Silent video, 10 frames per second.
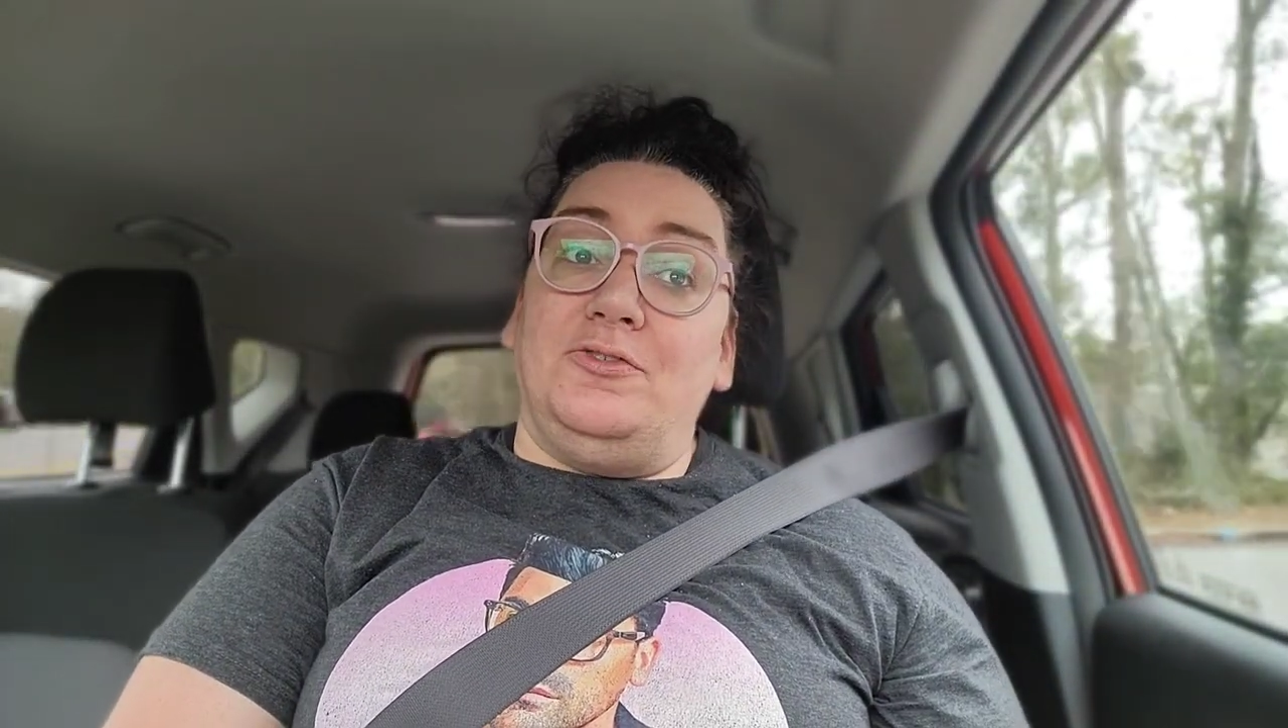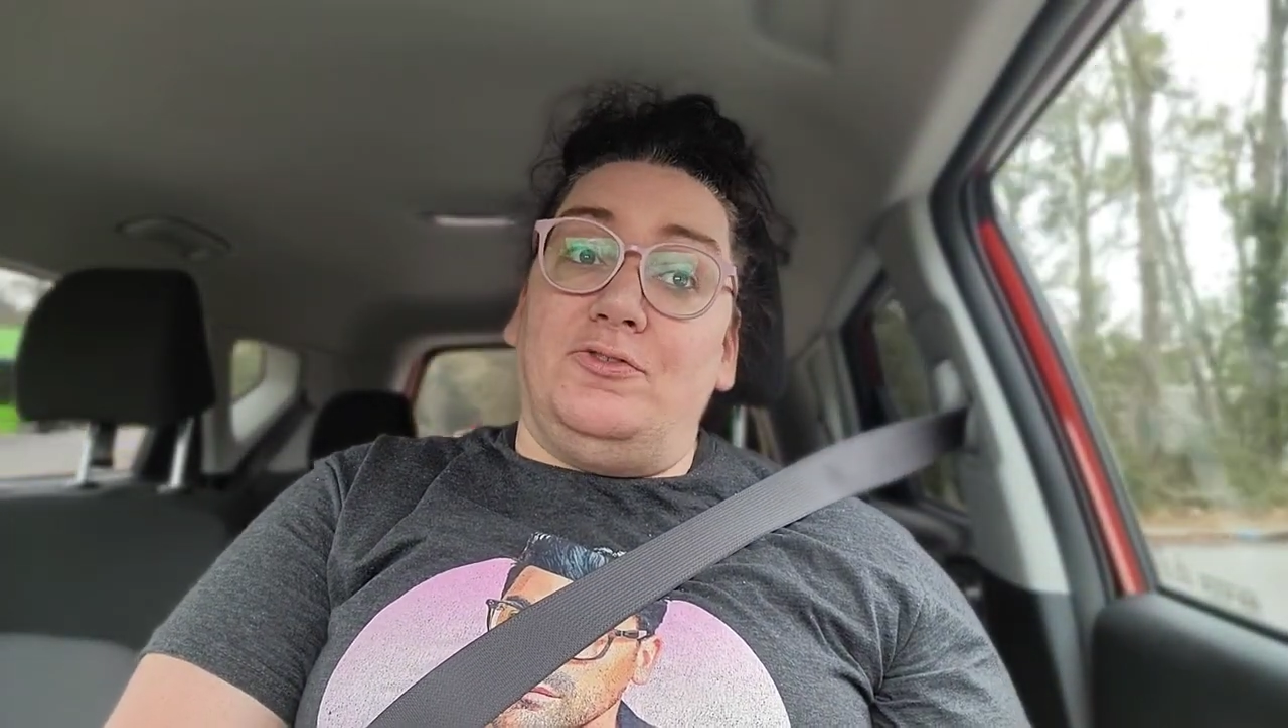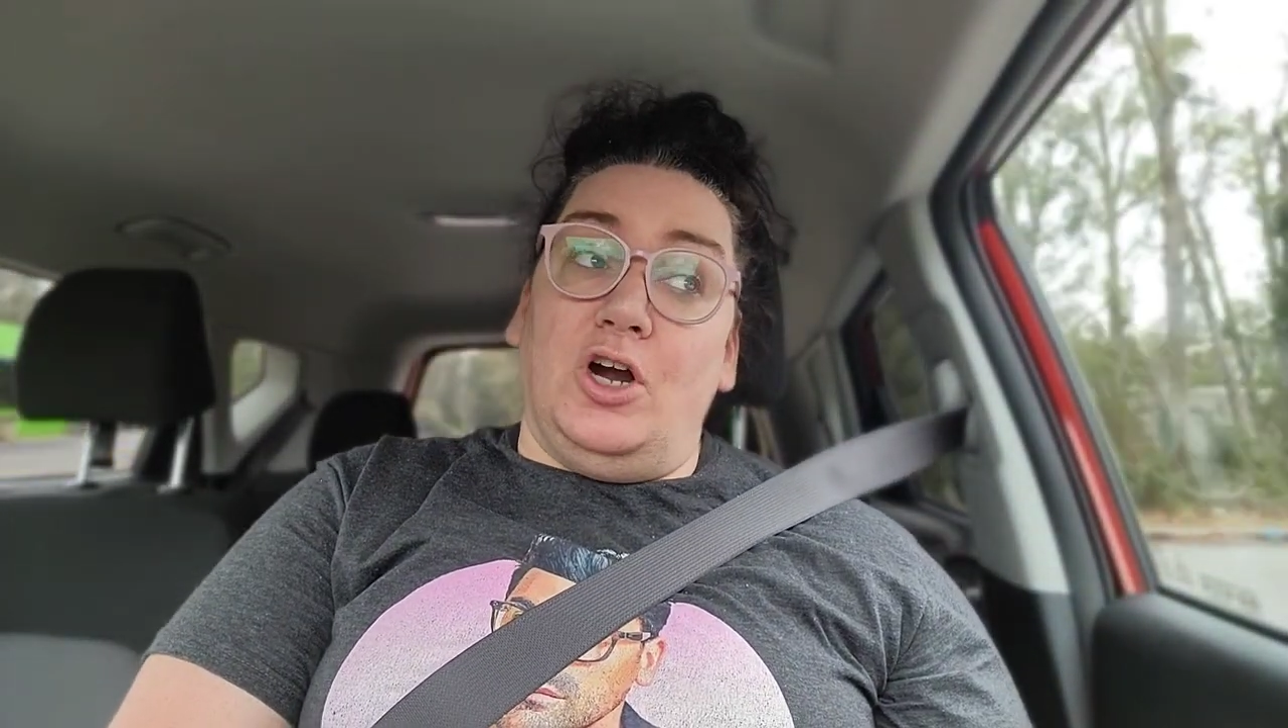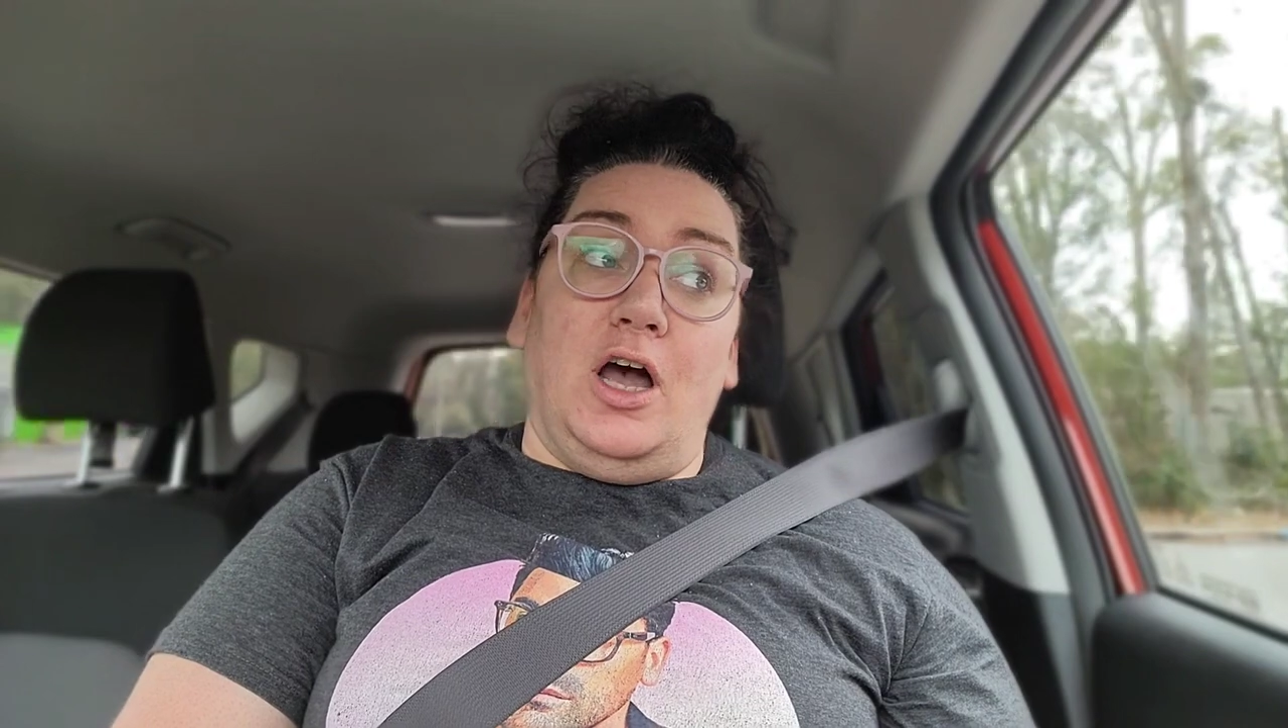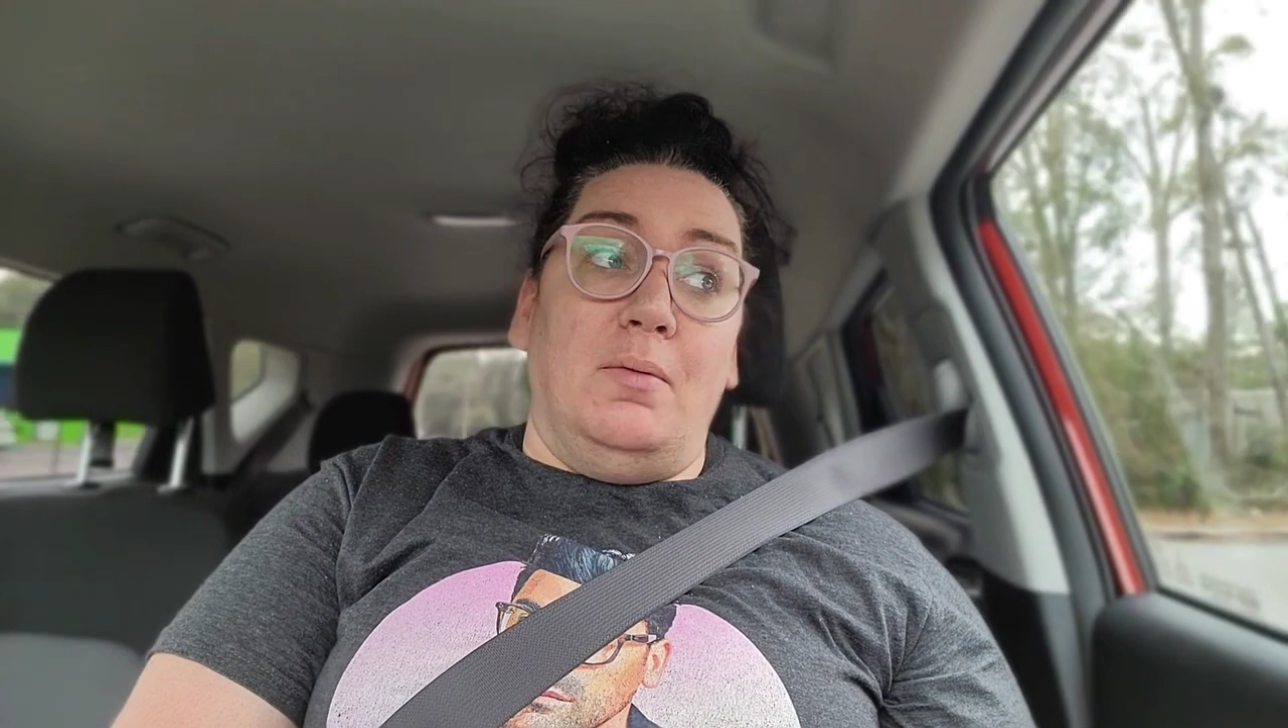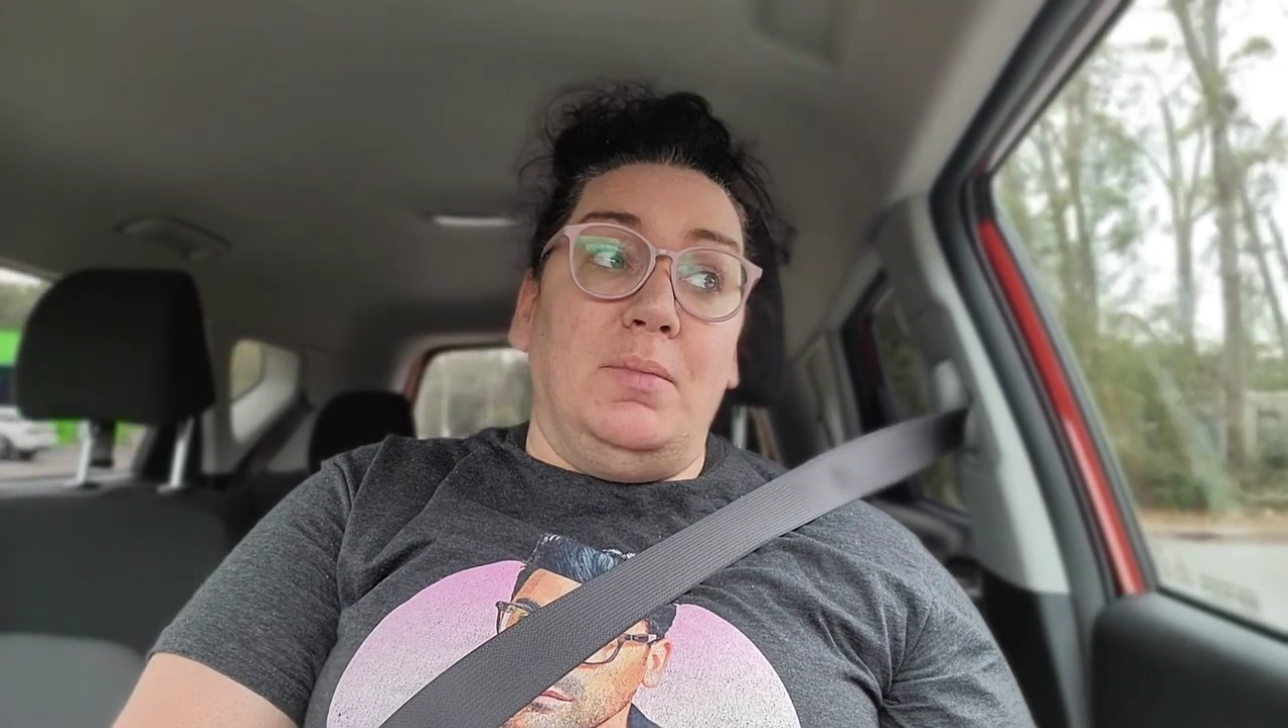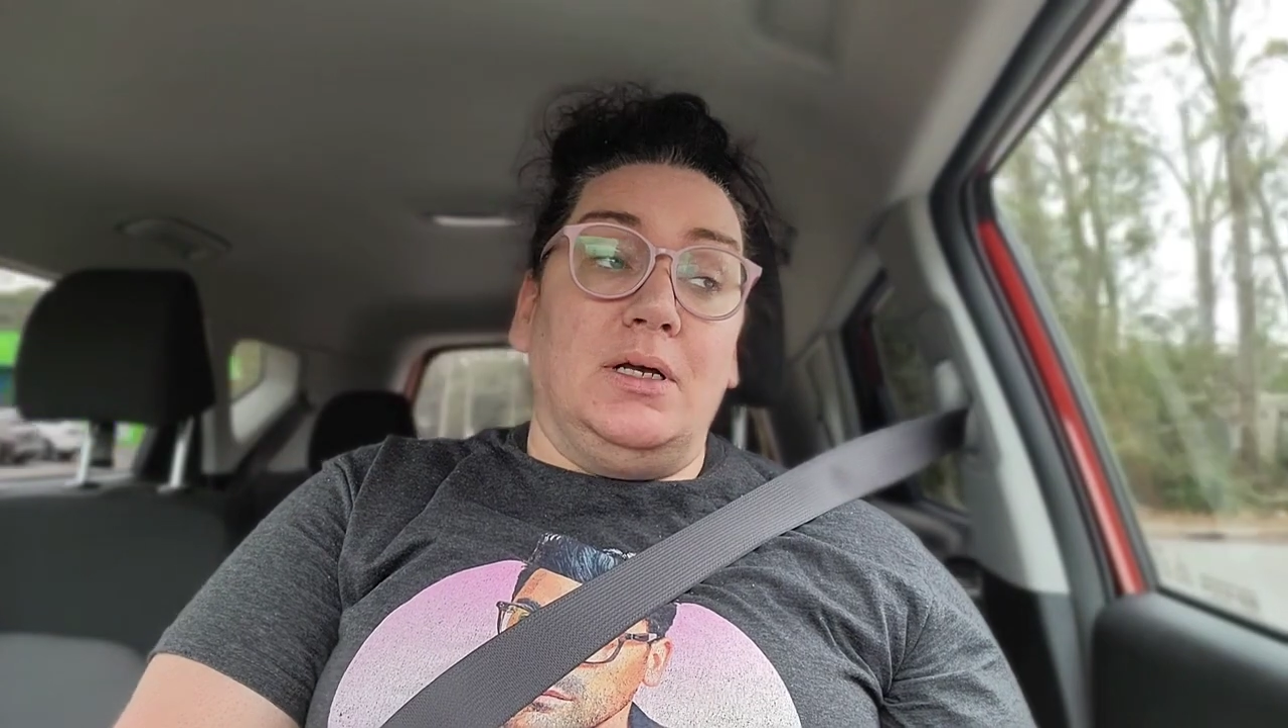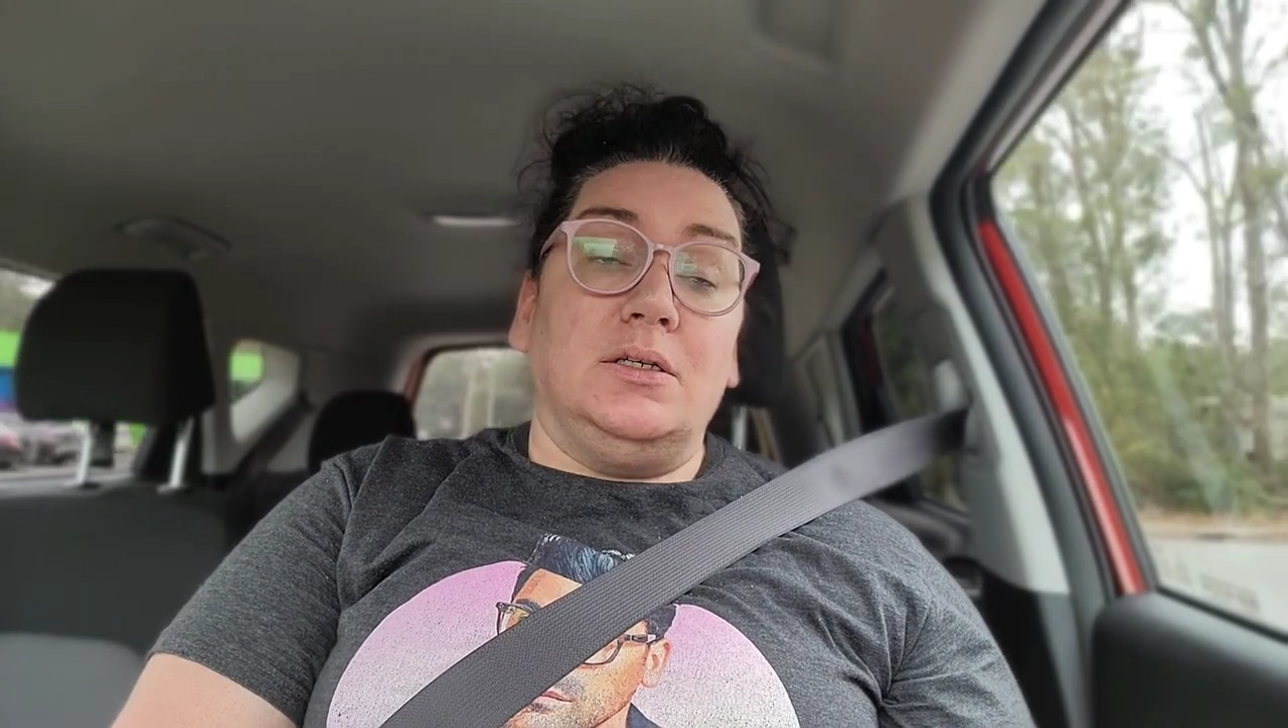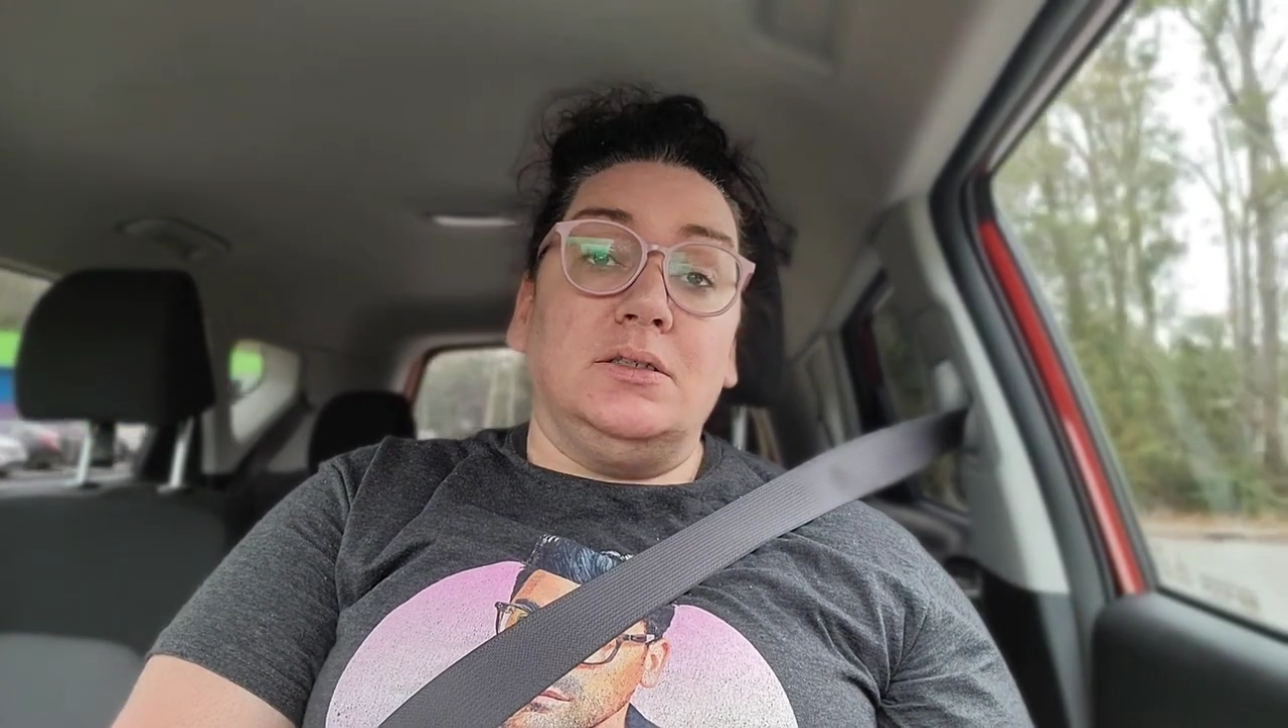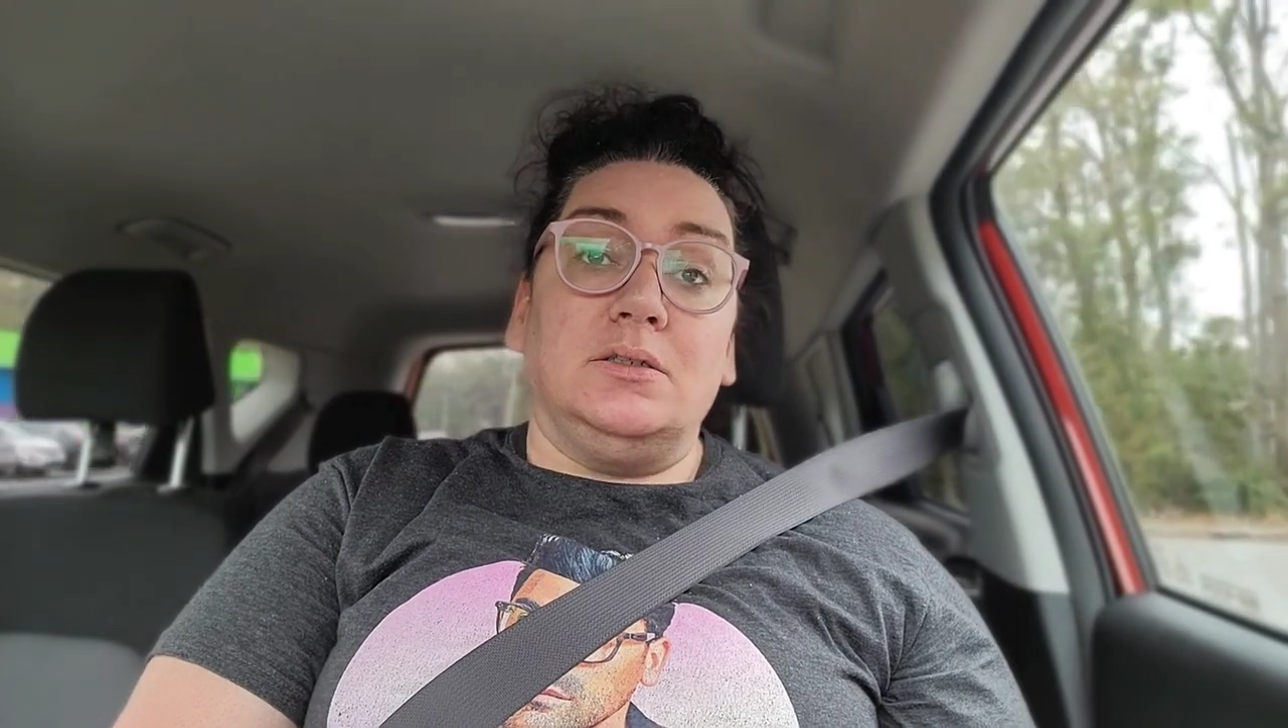from